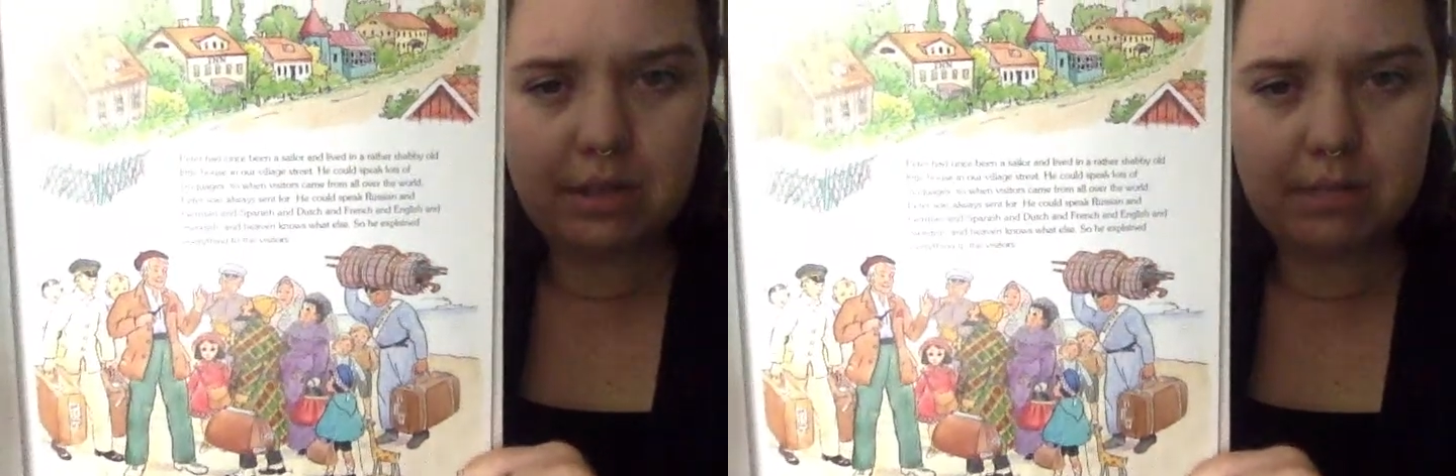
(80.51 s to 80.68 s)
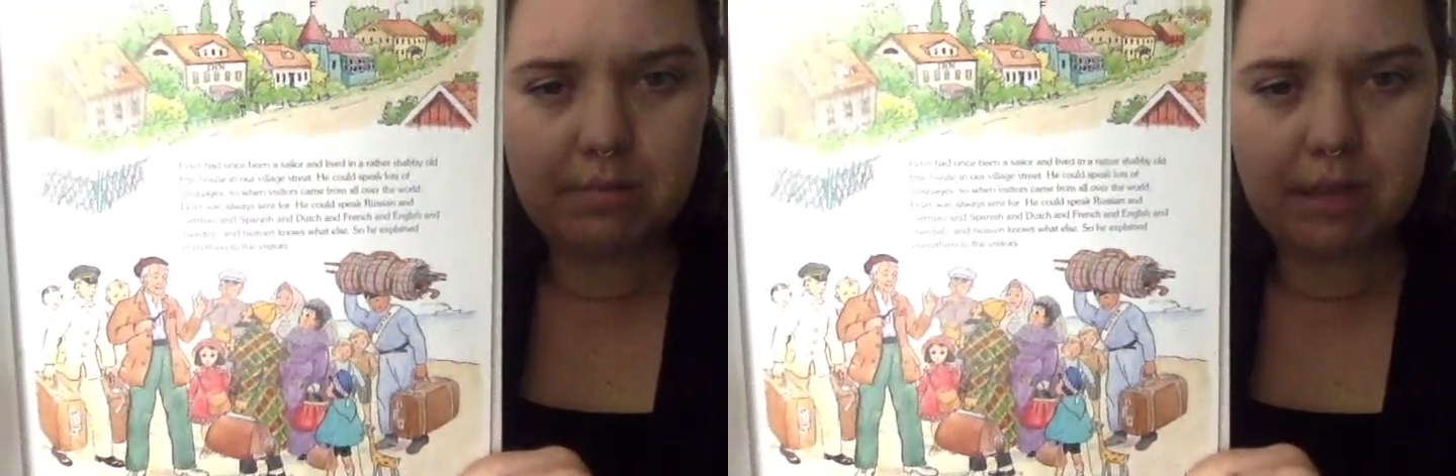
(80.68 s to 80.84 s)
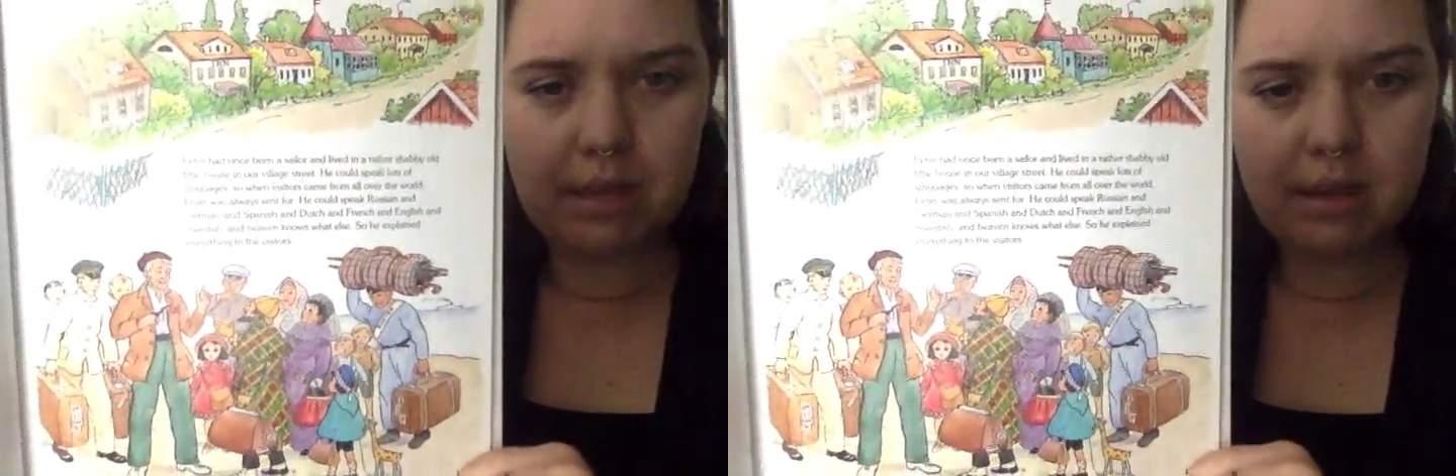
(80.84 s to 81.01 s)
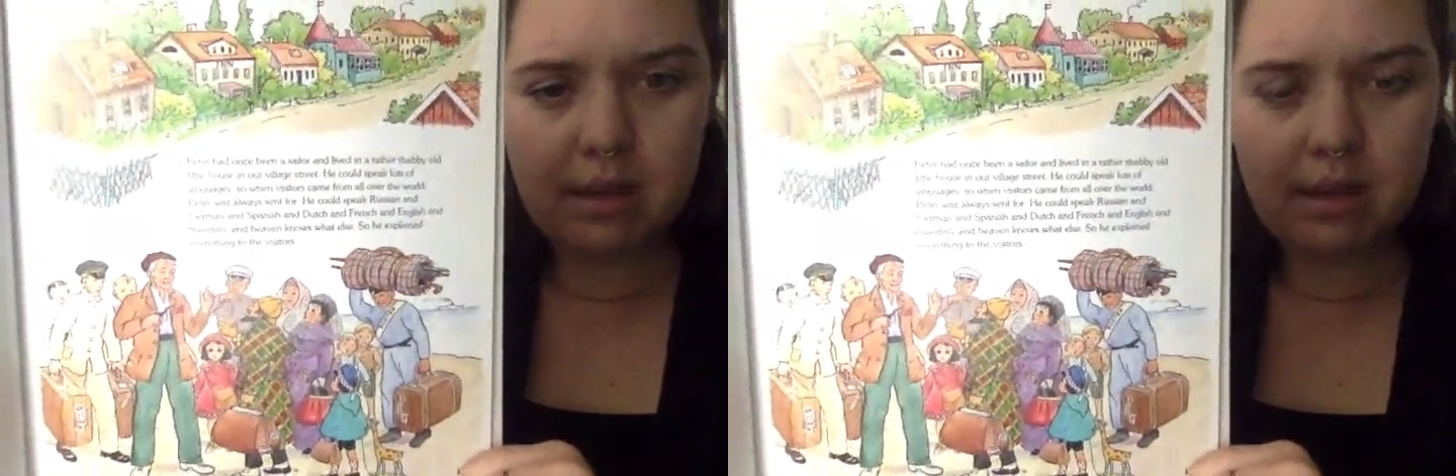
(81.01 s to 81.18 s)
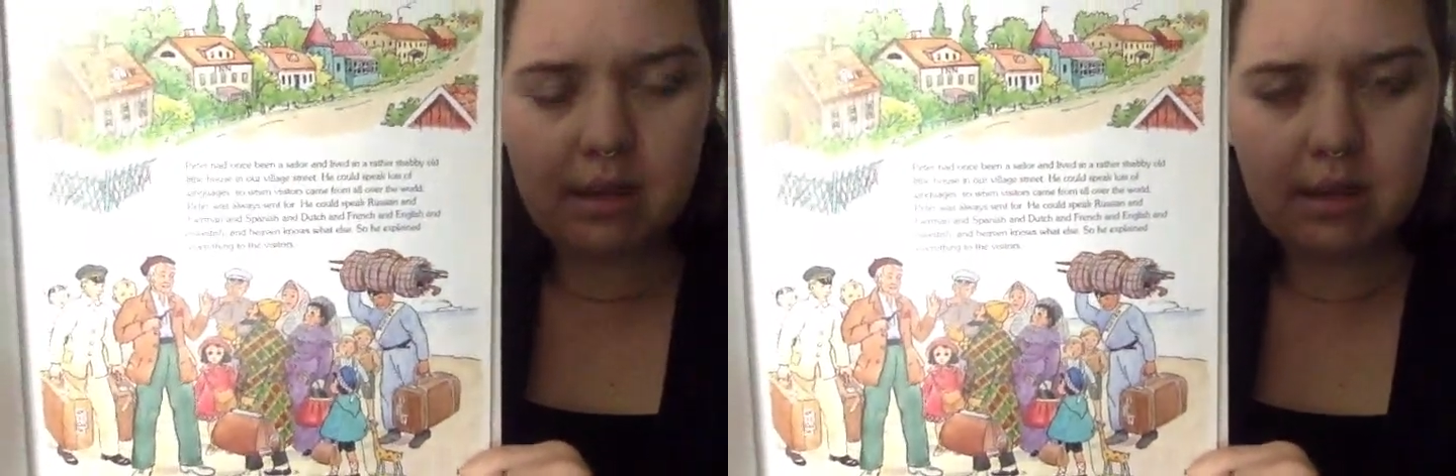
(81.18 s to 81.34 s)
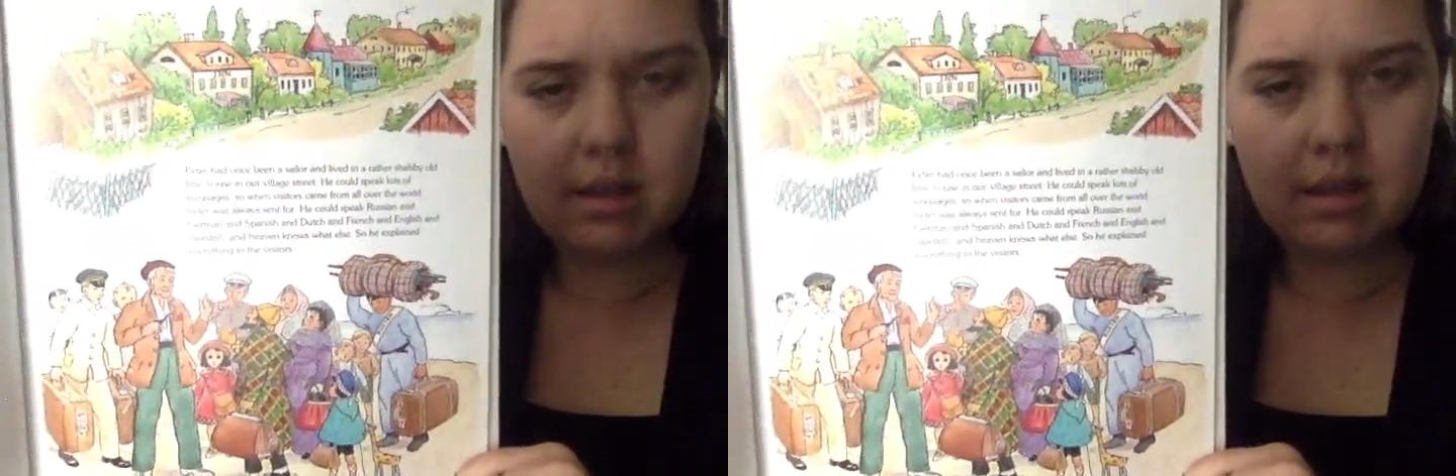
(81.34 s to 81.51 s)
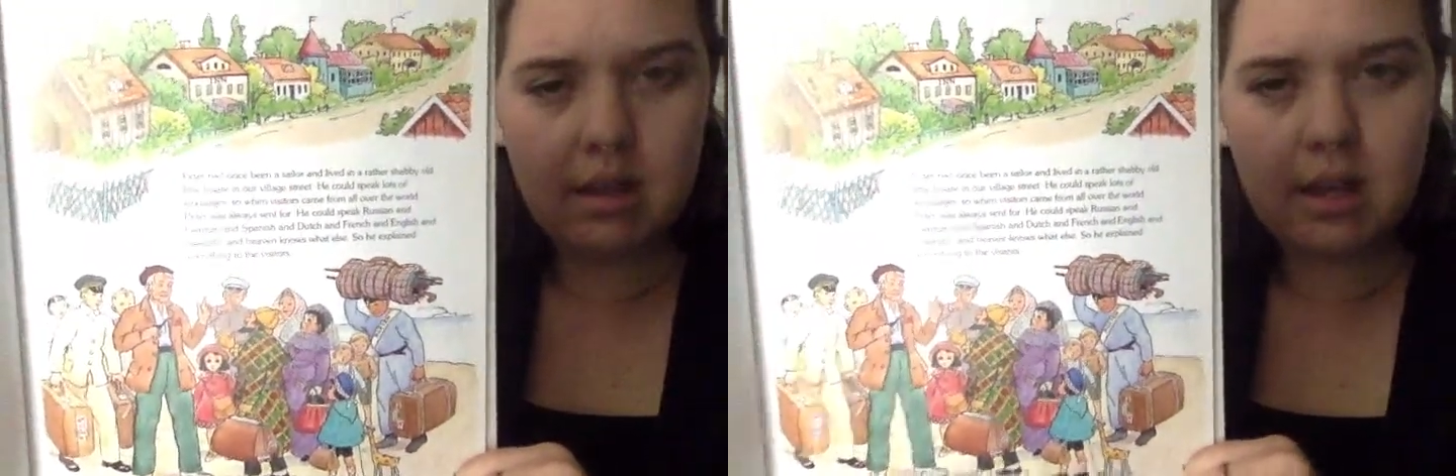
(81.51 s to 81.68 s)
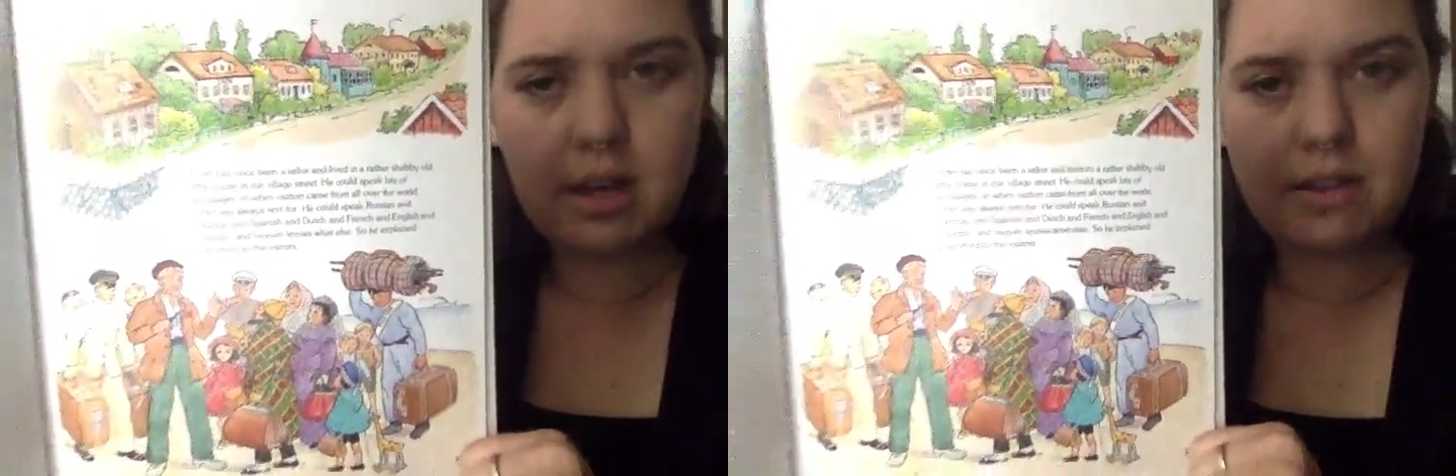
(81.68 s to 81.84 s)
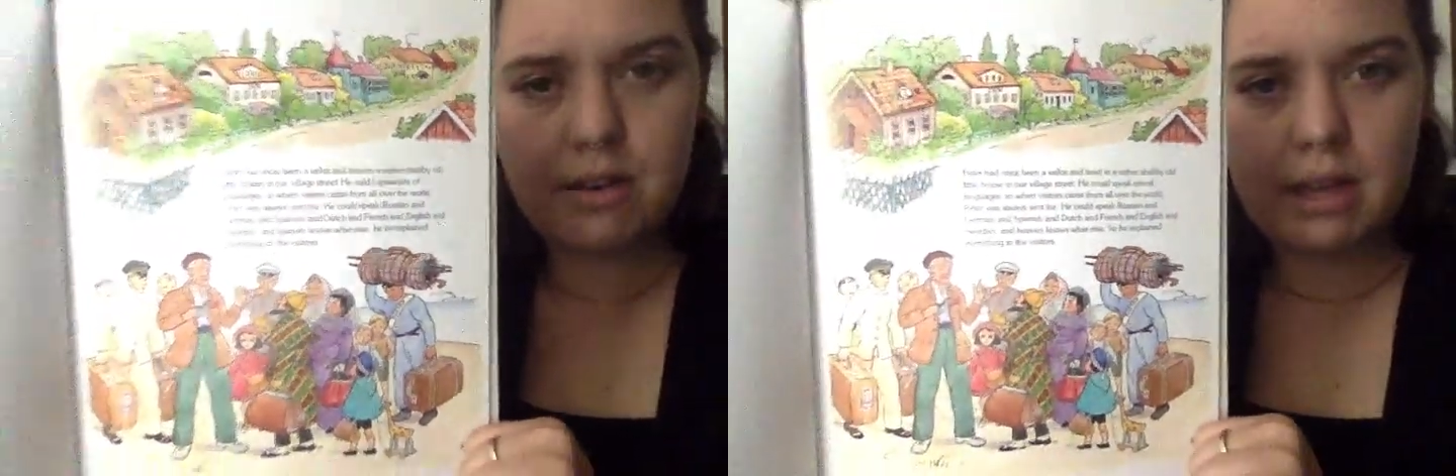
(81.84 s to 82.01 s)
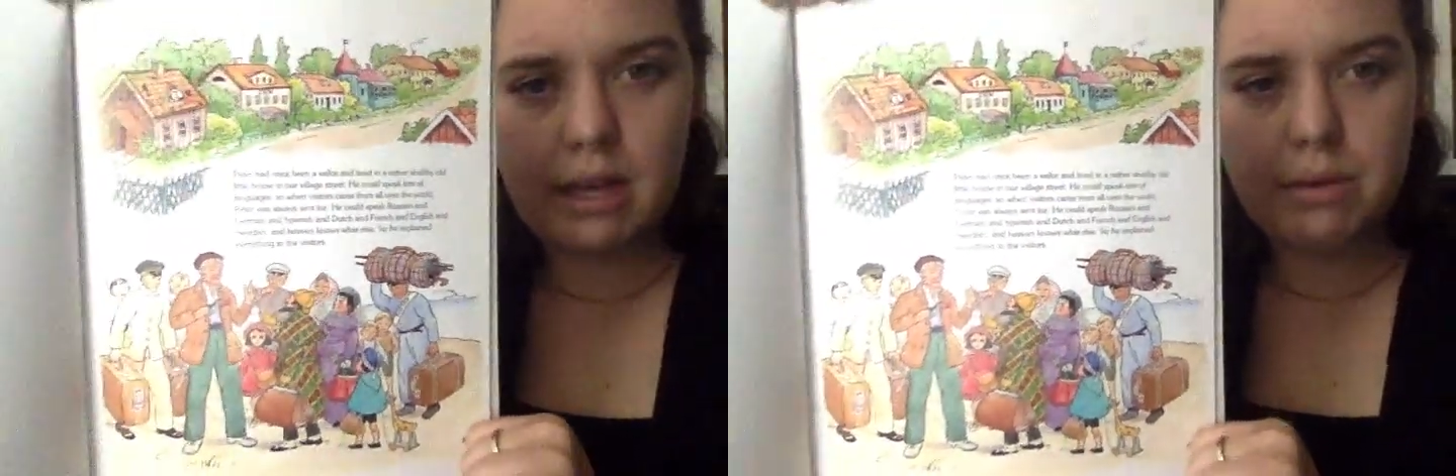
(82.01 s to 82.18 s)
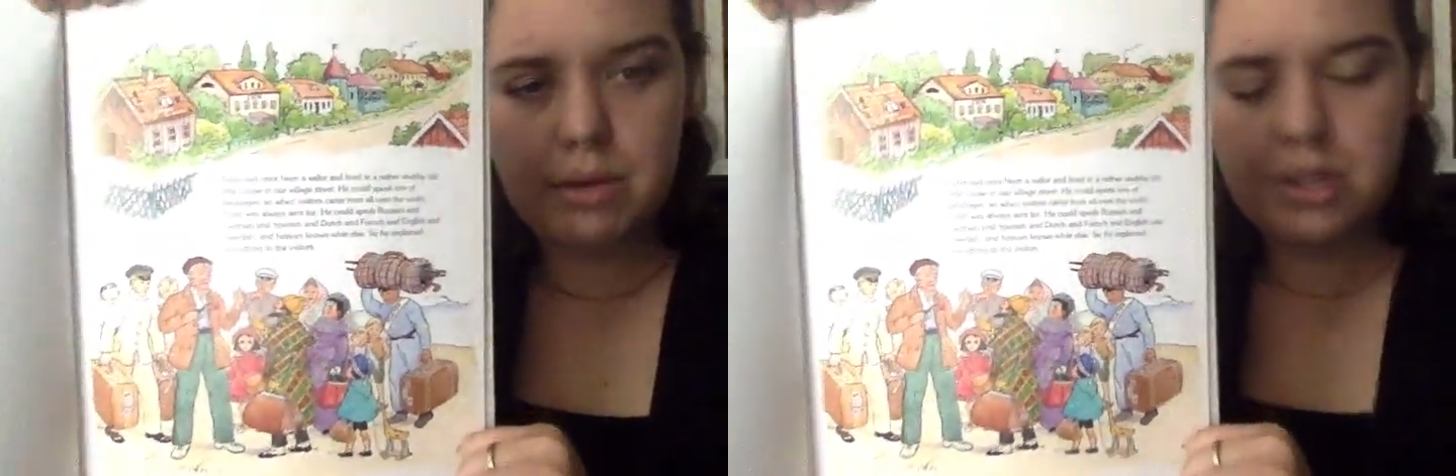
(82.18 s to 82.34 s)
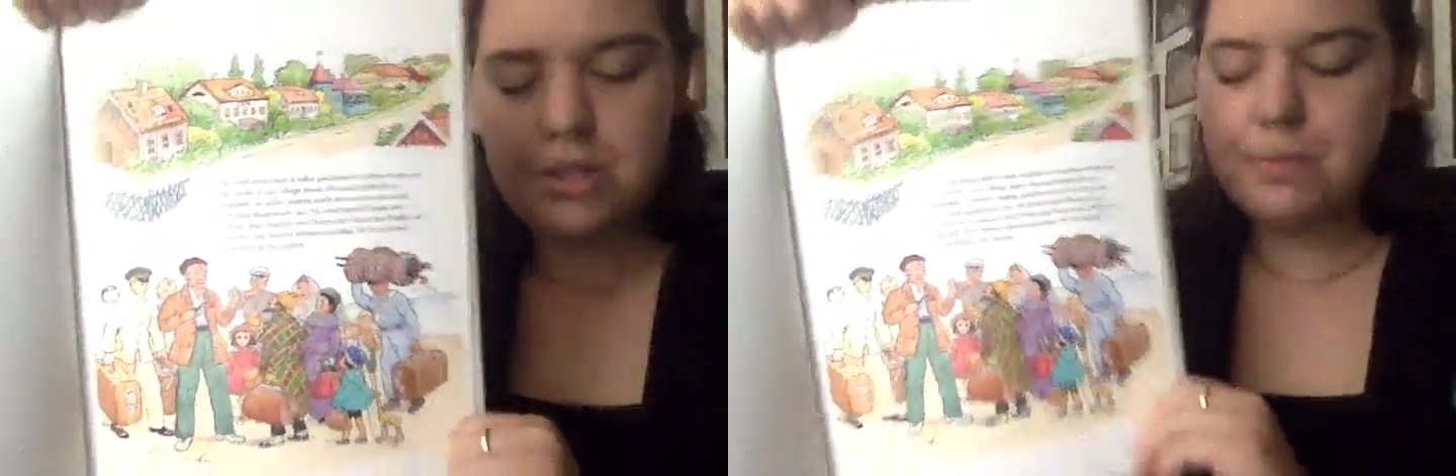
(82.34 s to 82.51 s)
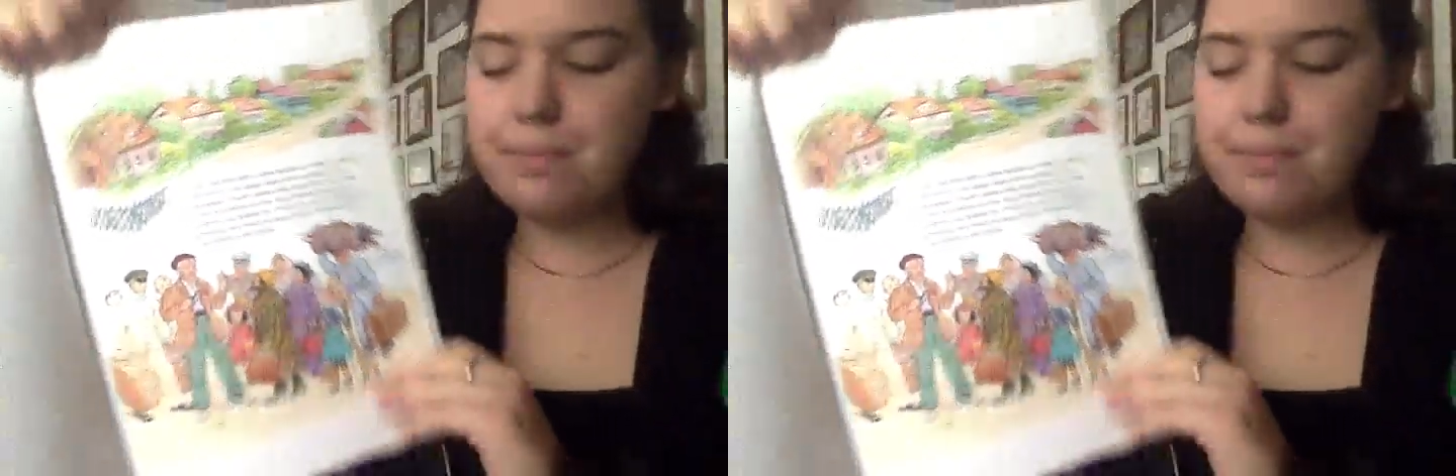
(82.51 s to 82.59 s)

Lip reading: speak another language.